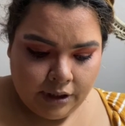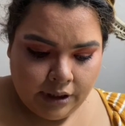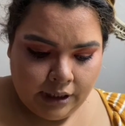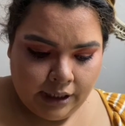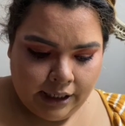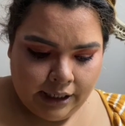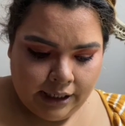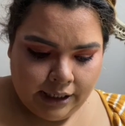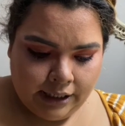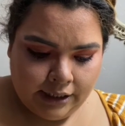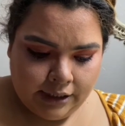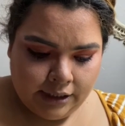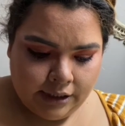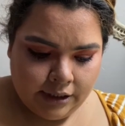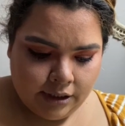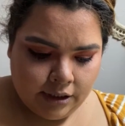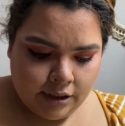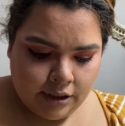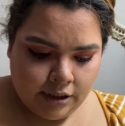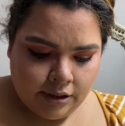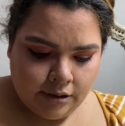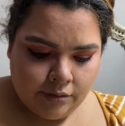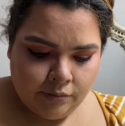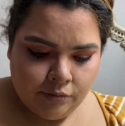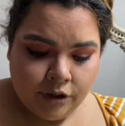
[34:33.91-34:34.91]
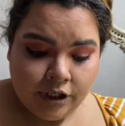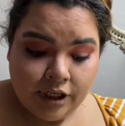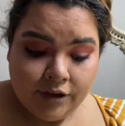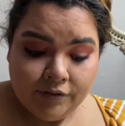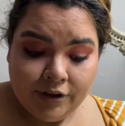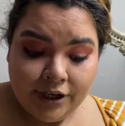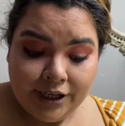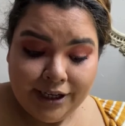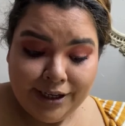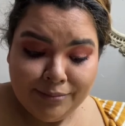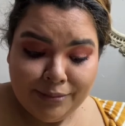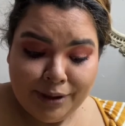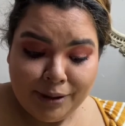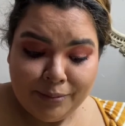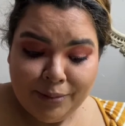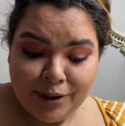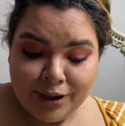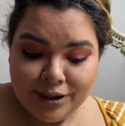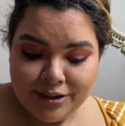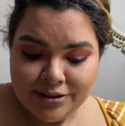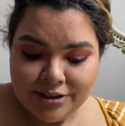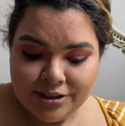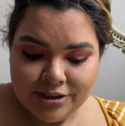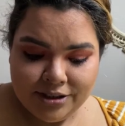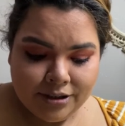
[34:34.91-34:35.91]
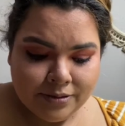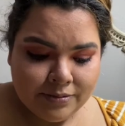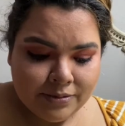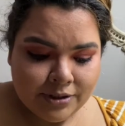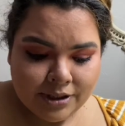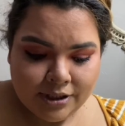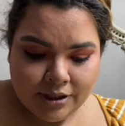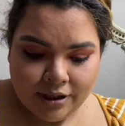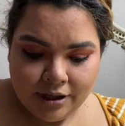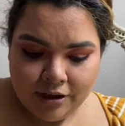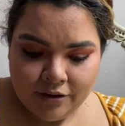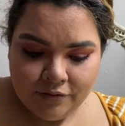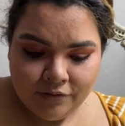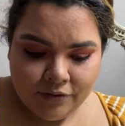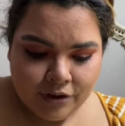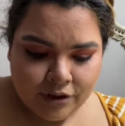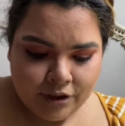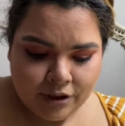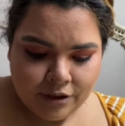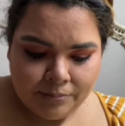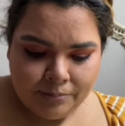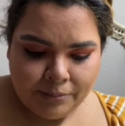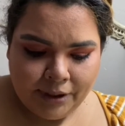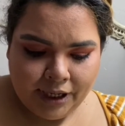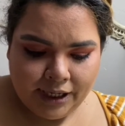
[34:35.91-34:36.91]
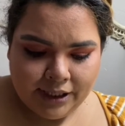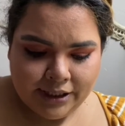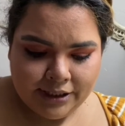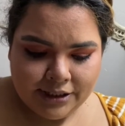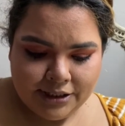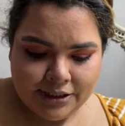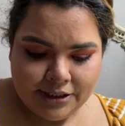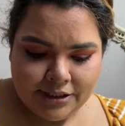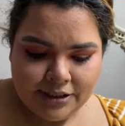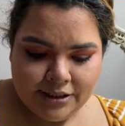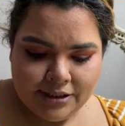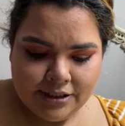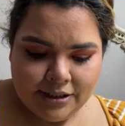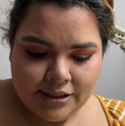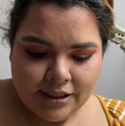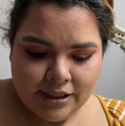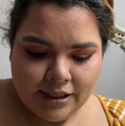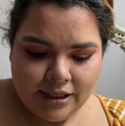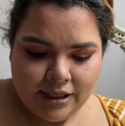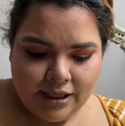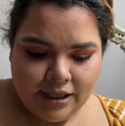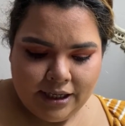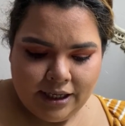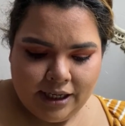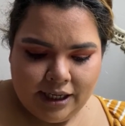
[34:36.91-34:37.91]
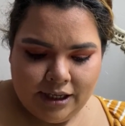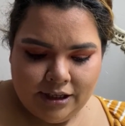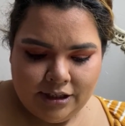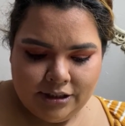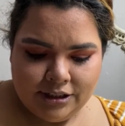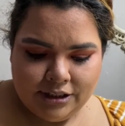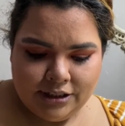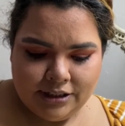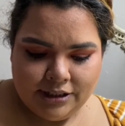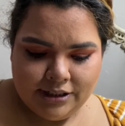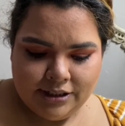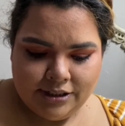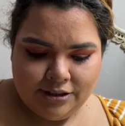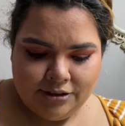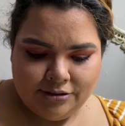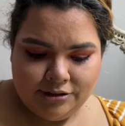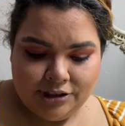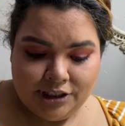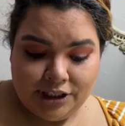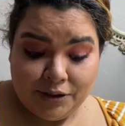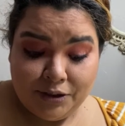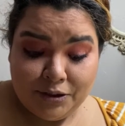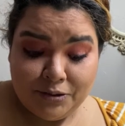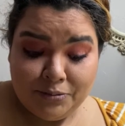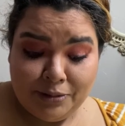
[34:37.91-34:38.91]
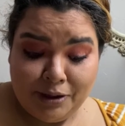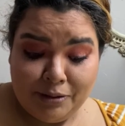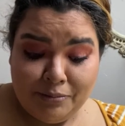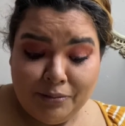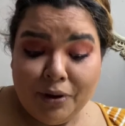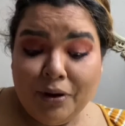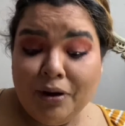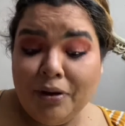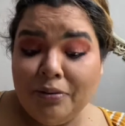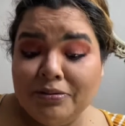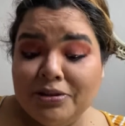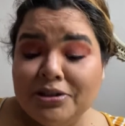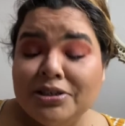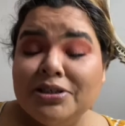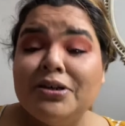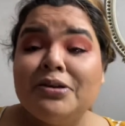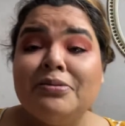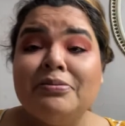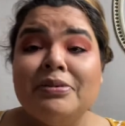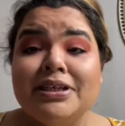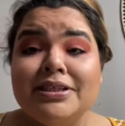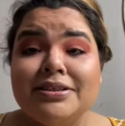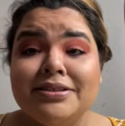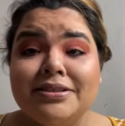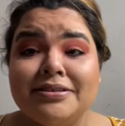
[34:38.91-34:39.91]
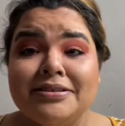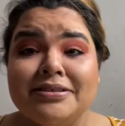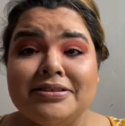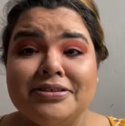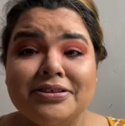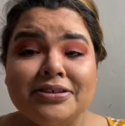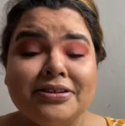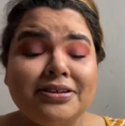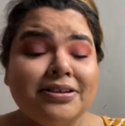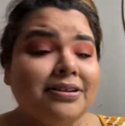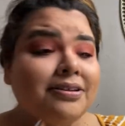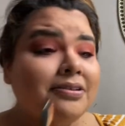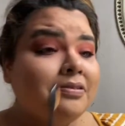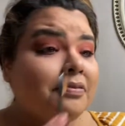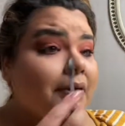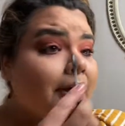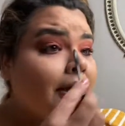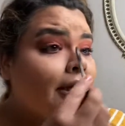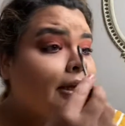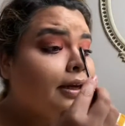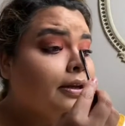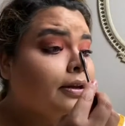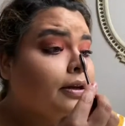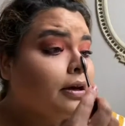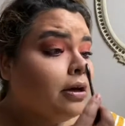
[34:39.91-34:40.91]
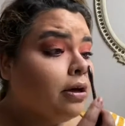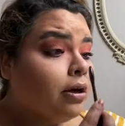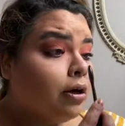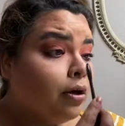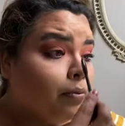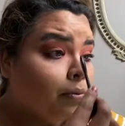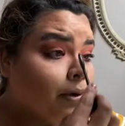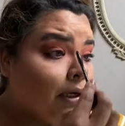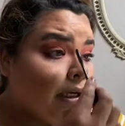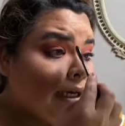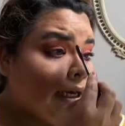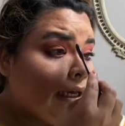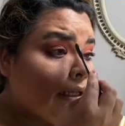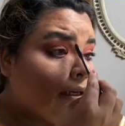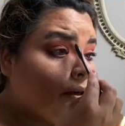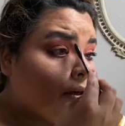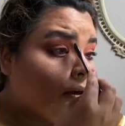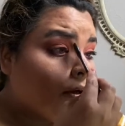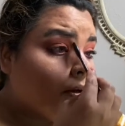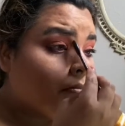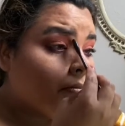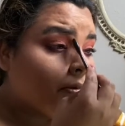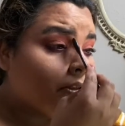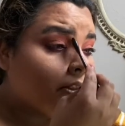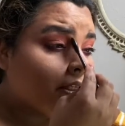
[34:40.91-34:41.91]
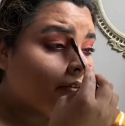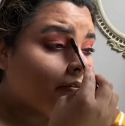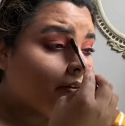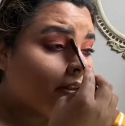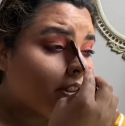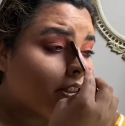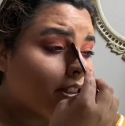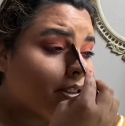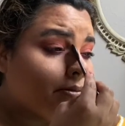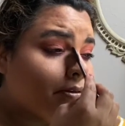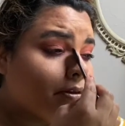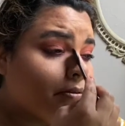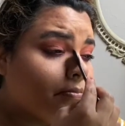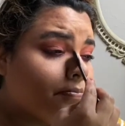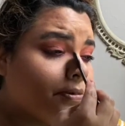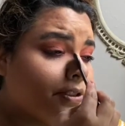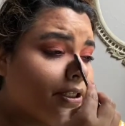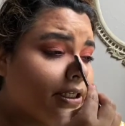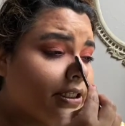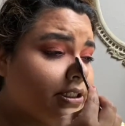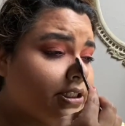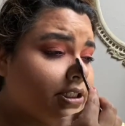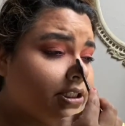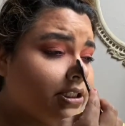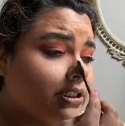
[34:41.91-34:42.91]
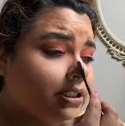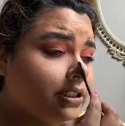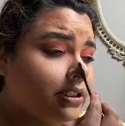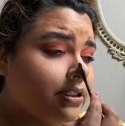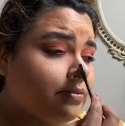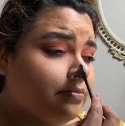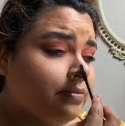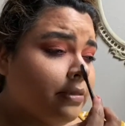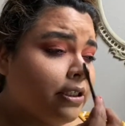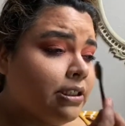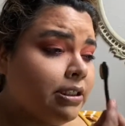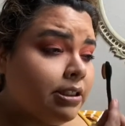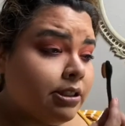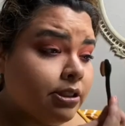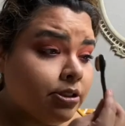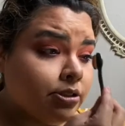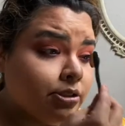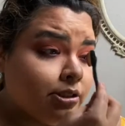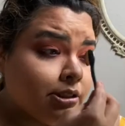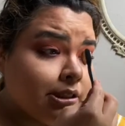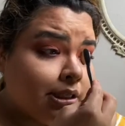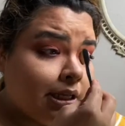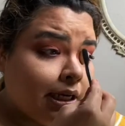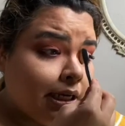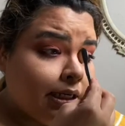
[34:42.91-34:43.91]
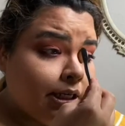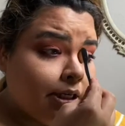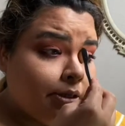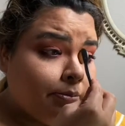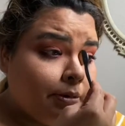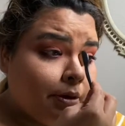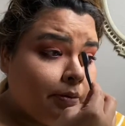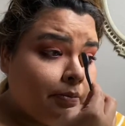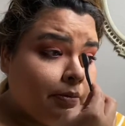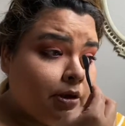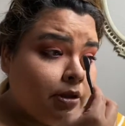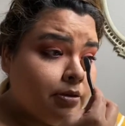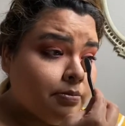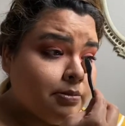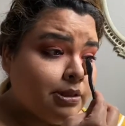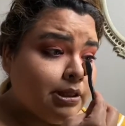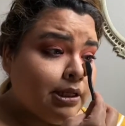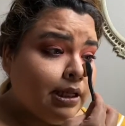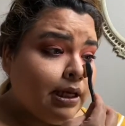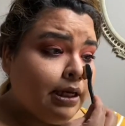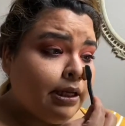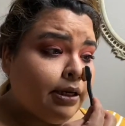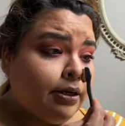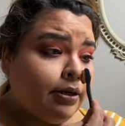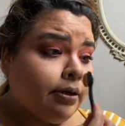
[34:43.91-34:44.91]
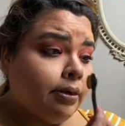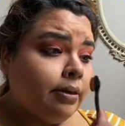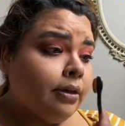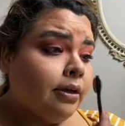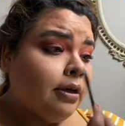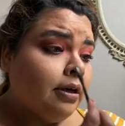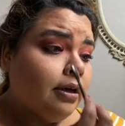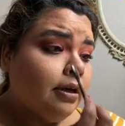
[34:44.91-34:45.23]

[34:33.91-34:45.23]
And whenever I get my BoxyCharm stuff or packages, I'll just, share with my mom and share with my sister. And we kind of almost have the same complexion. My sister's lighter, my mom's lighter.